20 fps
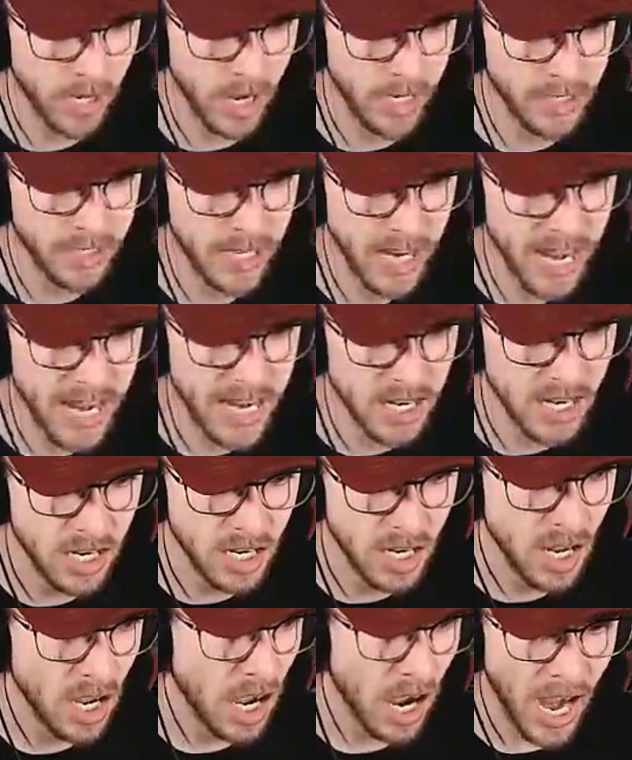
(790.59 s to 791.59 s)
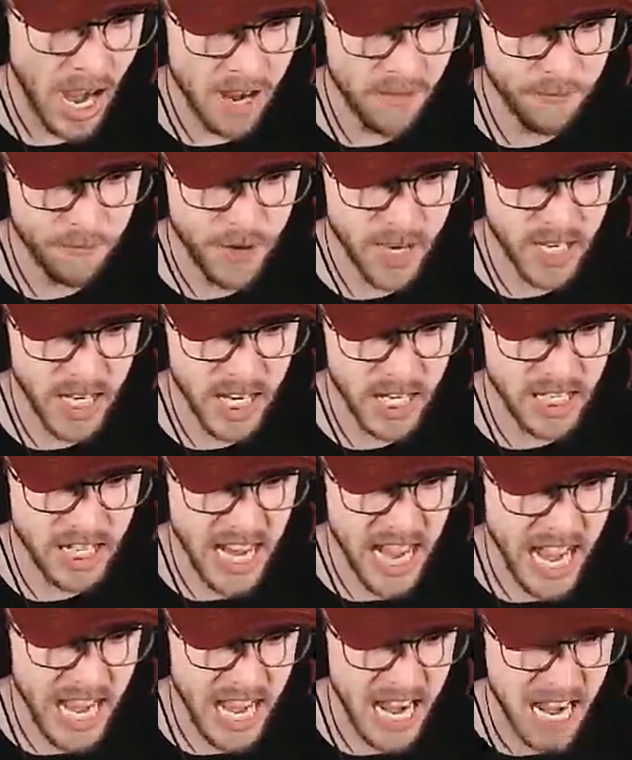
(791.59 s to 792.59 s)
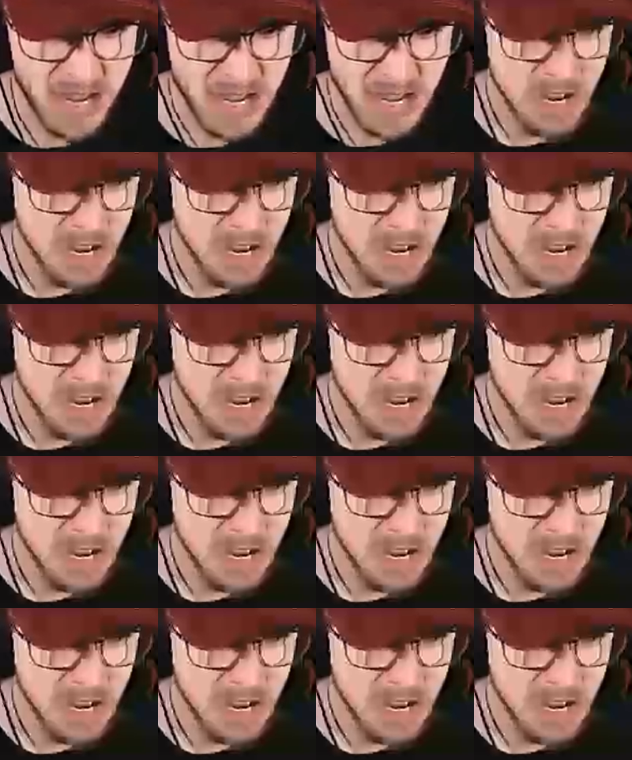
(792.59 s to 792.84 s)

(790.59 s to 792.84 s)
I did! I freaking did!